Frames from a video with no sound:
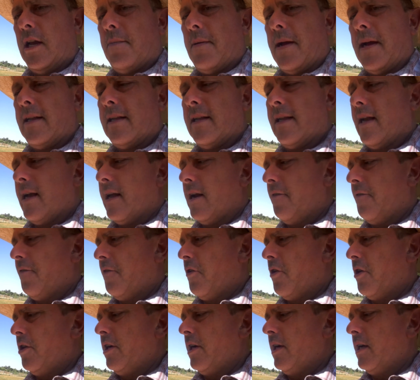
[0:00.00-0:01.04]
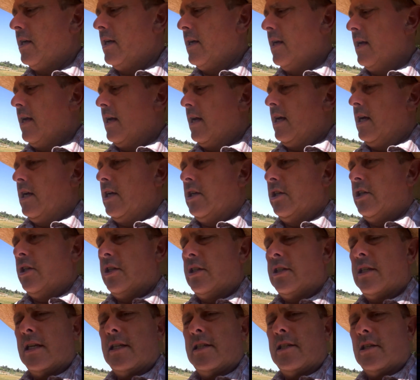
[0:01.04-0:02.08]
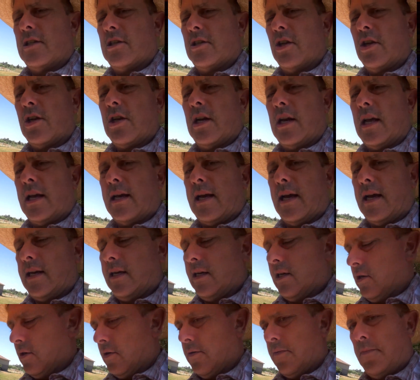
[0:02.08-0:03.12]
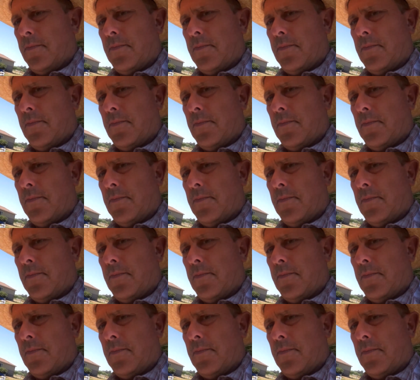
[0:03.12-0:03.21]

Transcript: back to California. She says it's looking like honeydew.